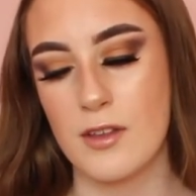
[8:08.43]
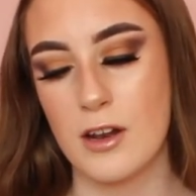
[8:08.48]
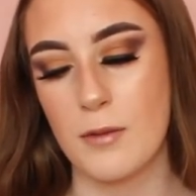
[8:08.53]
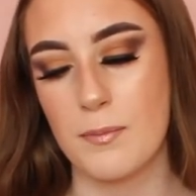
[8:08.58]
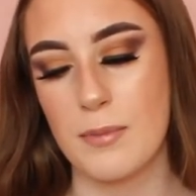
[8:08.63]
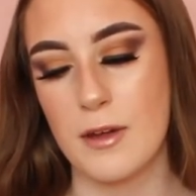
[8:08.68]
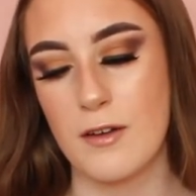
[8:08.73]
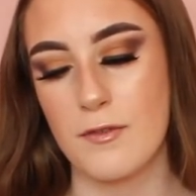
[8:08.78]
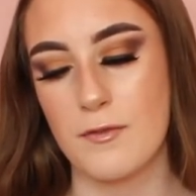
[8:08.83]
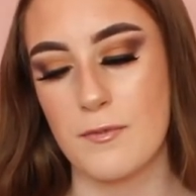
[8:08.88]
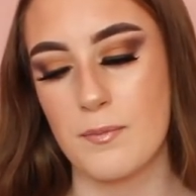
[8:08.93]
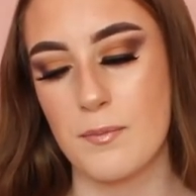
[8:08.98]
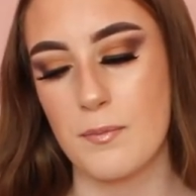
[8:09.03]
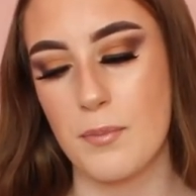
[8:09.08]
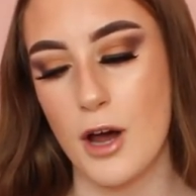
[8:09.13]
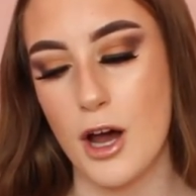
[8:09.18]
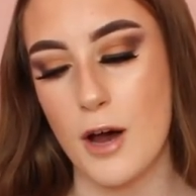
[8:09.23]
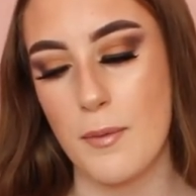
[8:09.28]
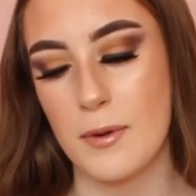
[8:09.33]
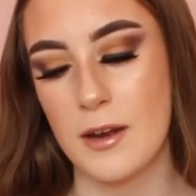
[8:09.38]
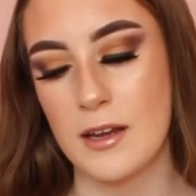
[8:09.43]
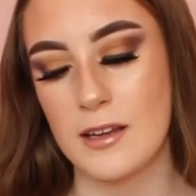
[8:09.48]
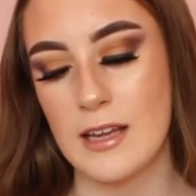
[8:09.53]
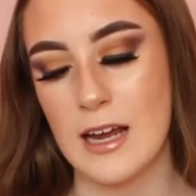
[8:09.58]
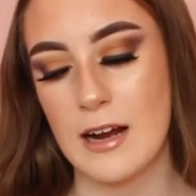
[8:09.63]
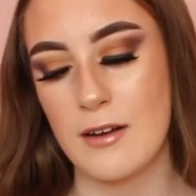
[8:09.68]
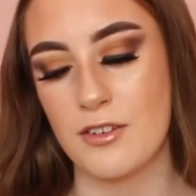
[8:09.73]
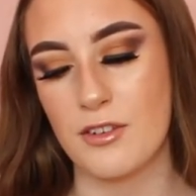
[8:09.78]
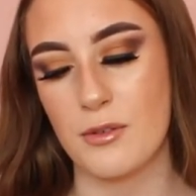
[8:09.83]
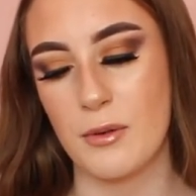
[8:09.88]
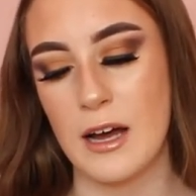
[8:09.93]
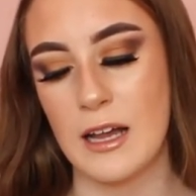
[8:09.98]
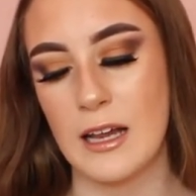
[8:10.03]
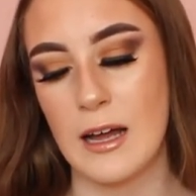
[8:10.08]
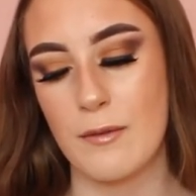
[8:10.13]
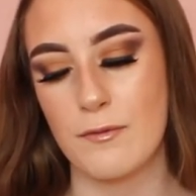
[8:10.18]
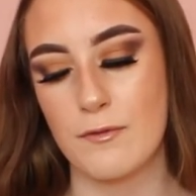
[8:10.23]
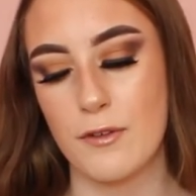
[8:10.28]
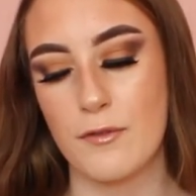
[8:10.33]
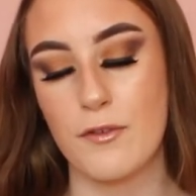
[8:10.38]
a little bit of purple in there as well
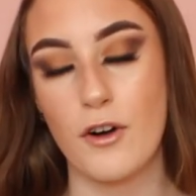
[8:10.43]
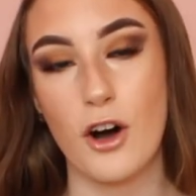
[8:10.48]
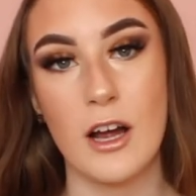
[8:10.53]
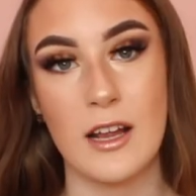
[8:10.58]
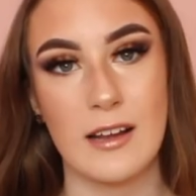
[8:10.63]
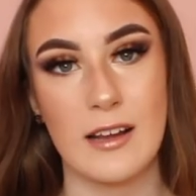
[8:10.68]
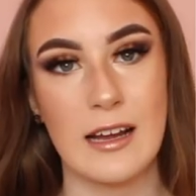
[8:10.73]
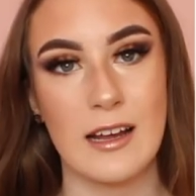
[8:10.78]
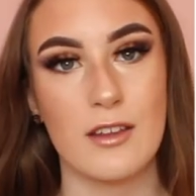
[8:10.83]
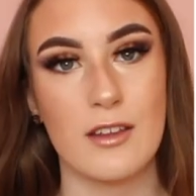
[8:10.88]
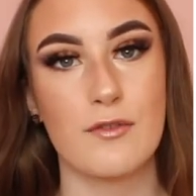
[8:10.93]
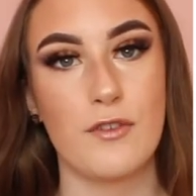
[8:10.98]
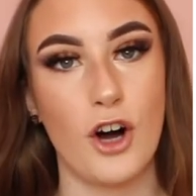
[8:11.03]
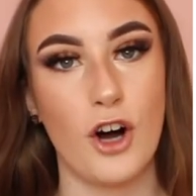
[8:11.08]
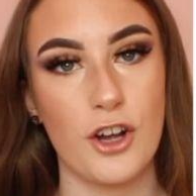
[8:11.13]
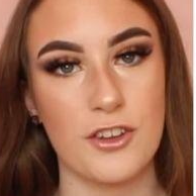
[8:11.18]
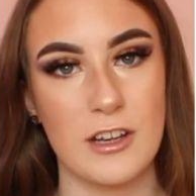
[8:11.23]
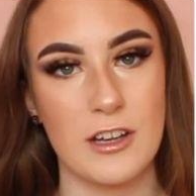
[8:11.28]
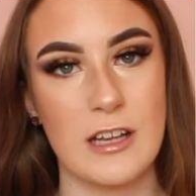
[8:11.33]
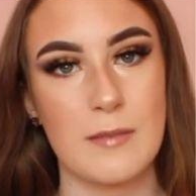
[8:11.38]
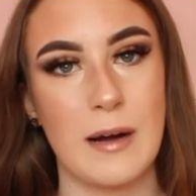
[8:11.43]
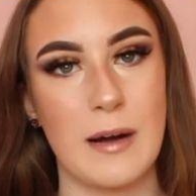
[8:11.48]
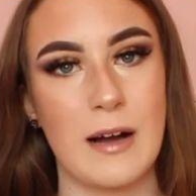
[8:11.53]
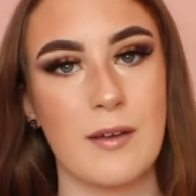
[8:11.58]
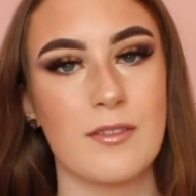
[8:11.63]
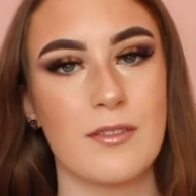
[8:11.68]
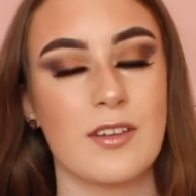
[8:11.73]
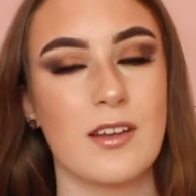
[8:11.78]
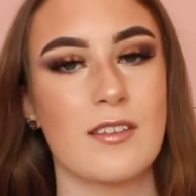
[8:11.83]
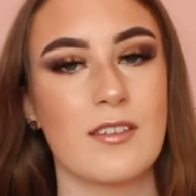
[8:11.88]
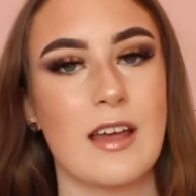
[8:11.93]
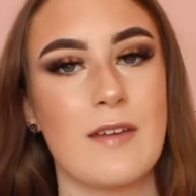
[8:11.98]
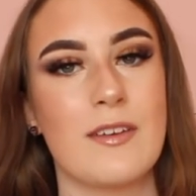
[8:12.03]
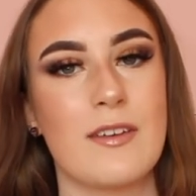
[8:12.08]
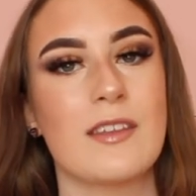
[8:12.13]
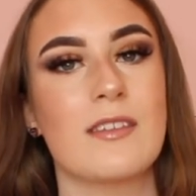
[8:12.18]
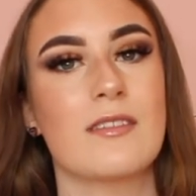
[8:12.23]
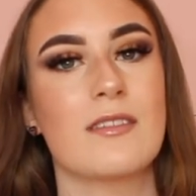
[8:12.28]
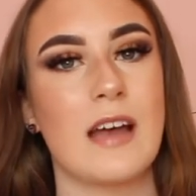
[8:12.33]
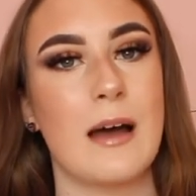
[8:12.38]
and for like it's £14 so you're
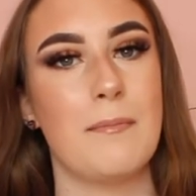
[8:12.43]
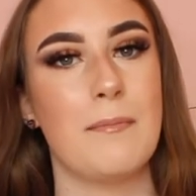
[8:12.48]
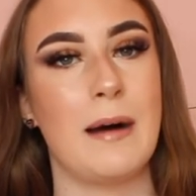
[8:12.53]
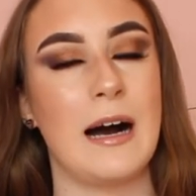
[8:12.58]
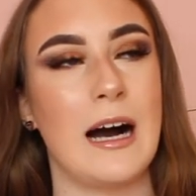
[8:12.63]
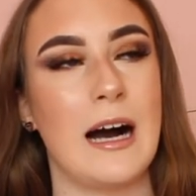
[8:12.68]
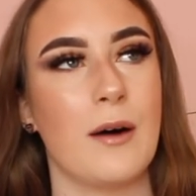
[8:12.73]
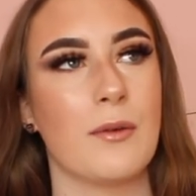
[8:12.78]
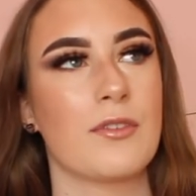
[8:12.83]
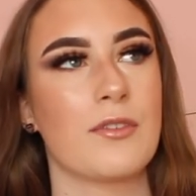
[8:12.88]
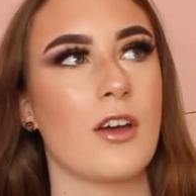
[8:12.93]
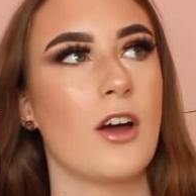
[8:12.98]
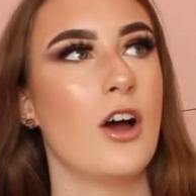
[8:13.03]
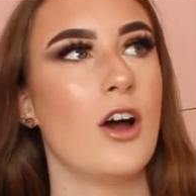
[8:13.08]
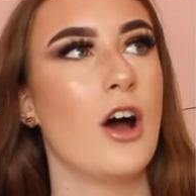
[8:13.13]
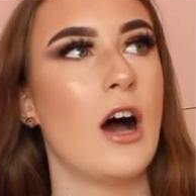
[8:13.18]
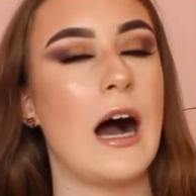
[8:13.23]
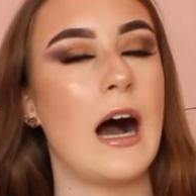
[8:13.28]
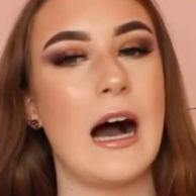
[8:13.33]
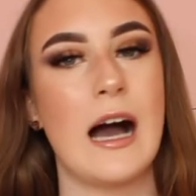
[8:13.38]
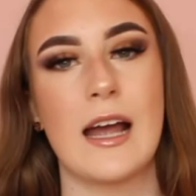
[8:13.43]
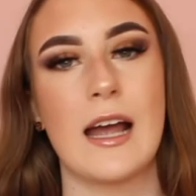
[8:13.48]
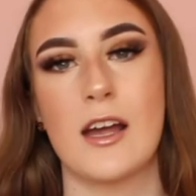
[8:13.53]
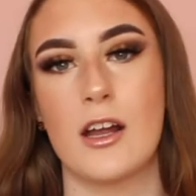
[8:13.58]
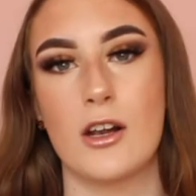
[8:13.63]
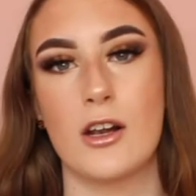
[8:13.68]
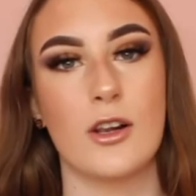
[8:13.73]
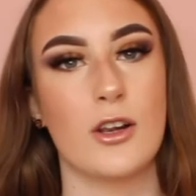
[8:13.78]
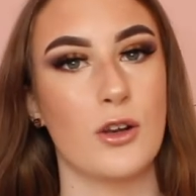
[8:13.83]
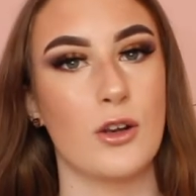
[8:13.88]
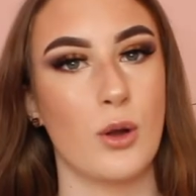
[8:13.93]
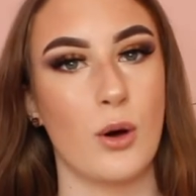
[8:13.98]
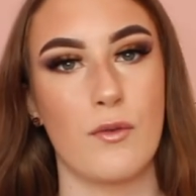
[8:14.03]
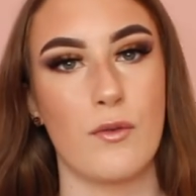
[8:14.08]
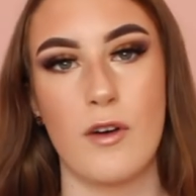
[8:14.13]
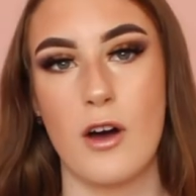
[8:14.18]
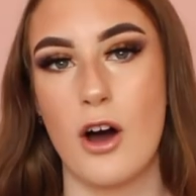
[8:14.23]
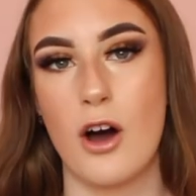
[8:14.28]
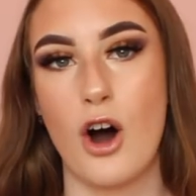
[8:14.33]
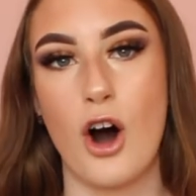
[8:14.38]
saving £10 I
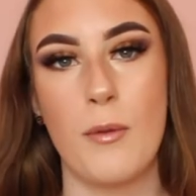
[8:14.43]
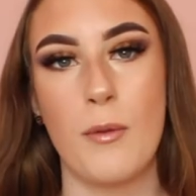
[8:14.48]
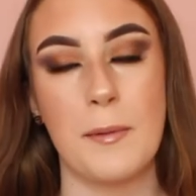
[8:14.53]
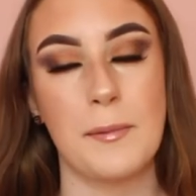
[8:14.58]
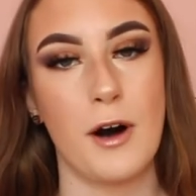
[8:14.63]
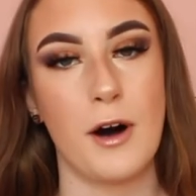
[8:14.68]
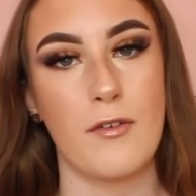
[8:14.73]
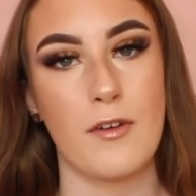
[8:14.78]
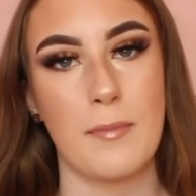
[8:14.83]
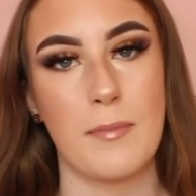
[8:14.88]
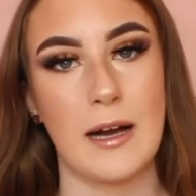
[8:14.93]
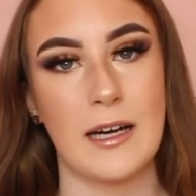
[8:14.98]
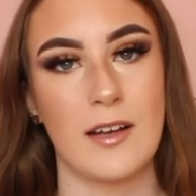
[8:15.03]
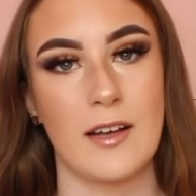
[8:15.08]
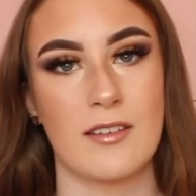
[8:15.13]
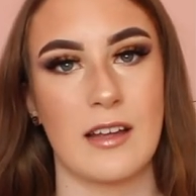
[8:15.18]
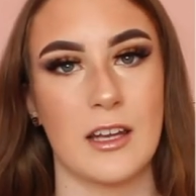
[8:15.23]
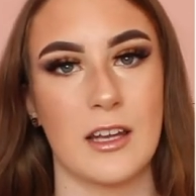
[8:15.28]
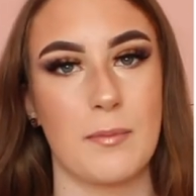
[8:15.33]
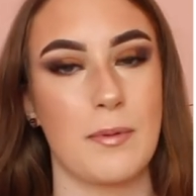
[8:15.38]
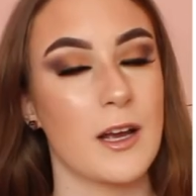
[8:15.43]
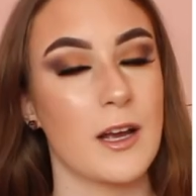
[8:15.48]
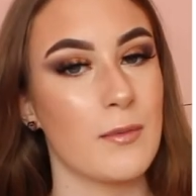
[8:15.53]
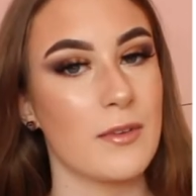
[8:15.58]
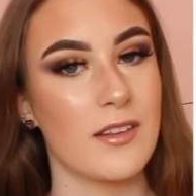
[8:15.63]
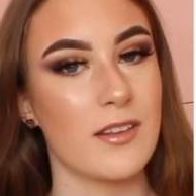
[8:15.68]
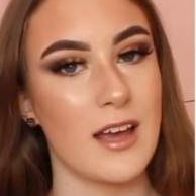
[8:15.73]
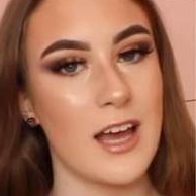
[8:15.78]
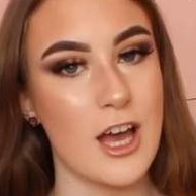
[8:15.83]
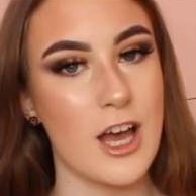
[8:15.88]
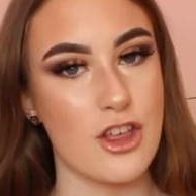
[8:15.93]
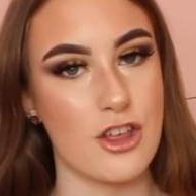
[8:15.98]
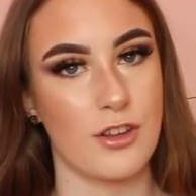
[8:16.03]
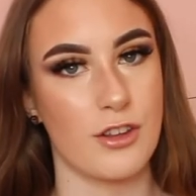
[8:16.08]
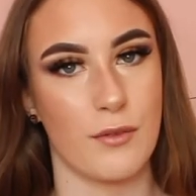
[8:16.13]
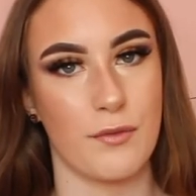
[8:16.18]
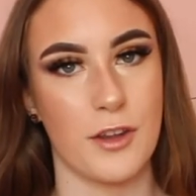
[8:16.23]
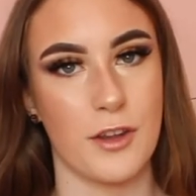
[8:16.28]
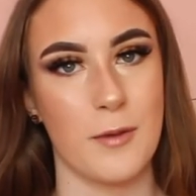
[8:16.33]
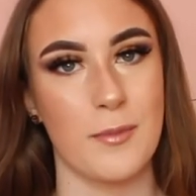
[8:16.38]
love Almond Lafayette palettes like the pigmentation
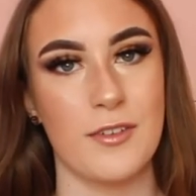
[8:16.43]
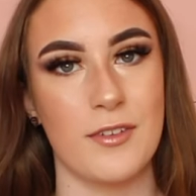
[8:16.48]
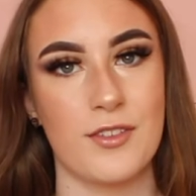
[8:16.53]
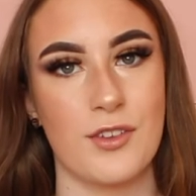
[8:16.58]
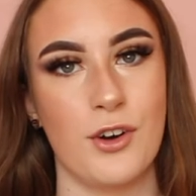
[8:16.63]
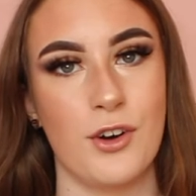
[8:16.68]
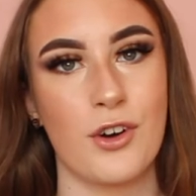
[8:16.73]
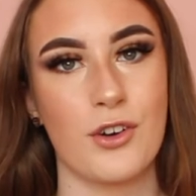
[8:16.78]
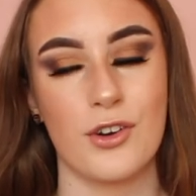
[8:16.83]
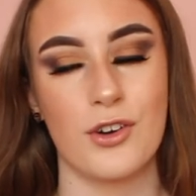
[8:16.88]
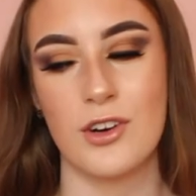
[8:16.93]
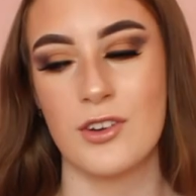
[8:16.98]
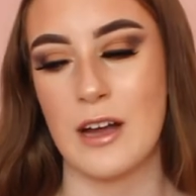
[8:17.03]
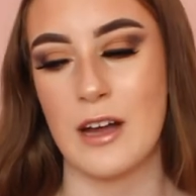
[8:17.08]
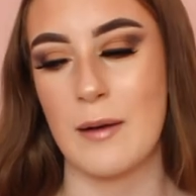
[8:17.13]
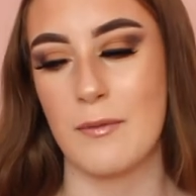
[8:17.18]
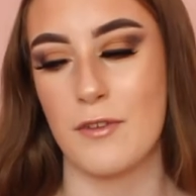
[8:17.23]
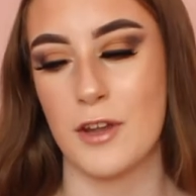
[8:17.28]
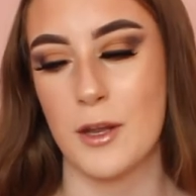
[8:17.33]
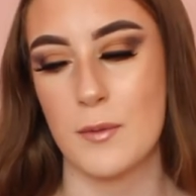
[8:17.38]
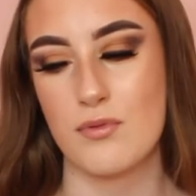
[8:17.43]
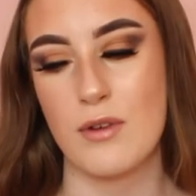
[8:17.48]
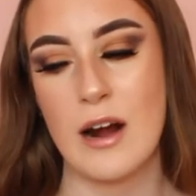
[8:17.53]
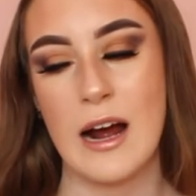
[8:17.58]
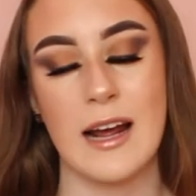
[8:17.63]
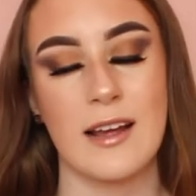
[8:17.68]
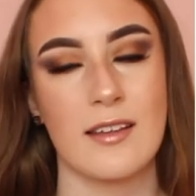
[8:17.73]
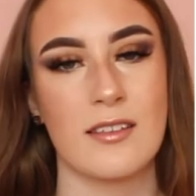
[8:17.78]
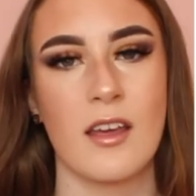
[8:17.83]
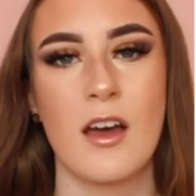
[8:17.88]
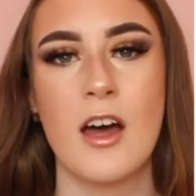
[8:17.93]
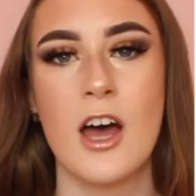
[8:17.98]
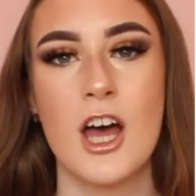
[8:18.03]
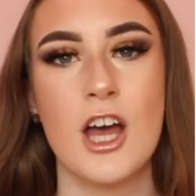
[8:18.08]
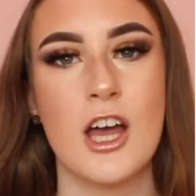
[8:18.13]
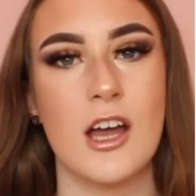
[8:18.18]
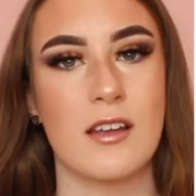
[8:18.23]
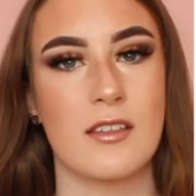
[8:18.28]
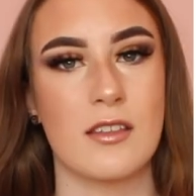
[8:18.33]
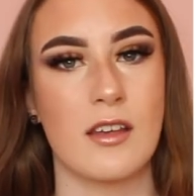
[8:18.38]
of them is so good and for the price
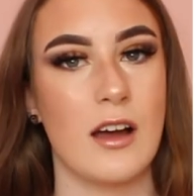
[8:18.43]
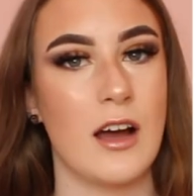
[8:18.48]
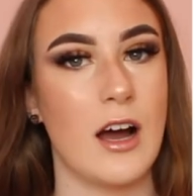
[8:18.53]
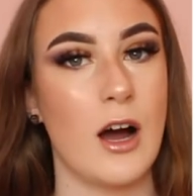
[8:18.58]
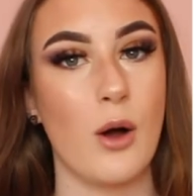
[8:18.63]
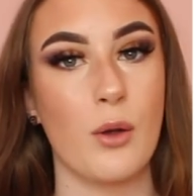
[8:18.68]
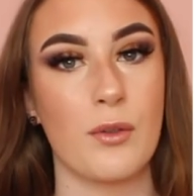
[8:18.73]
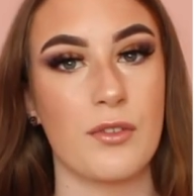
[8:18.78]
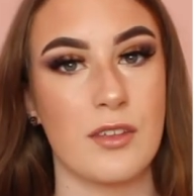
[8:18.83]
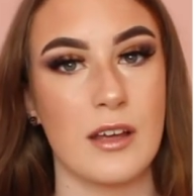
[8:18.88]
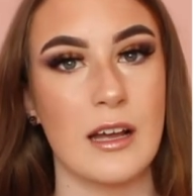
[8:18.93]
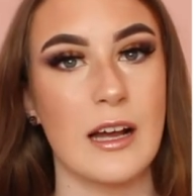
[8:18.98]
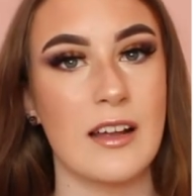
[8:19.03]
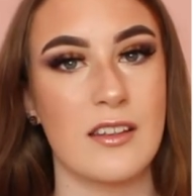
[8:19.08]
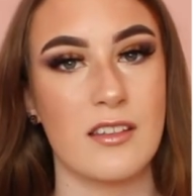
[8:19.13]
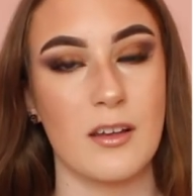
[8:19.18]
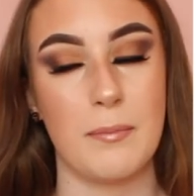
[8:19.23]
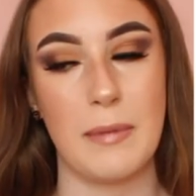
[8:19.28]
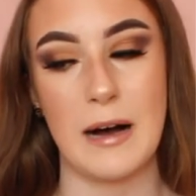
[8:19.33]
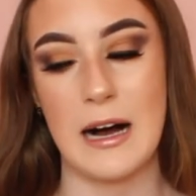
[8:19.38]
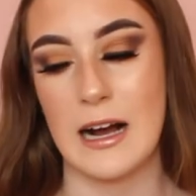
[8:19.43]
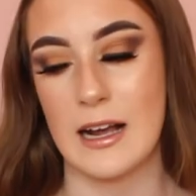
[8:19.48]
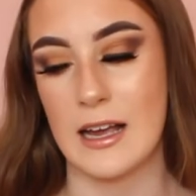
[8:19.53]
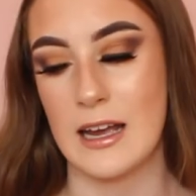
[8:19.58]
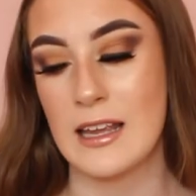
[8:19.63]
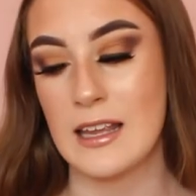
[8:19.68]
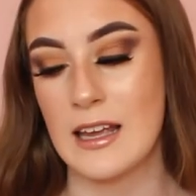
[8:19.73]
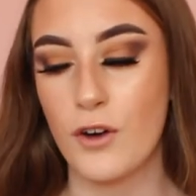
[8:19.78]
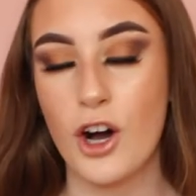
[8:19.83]
it's honestly it's a bargain.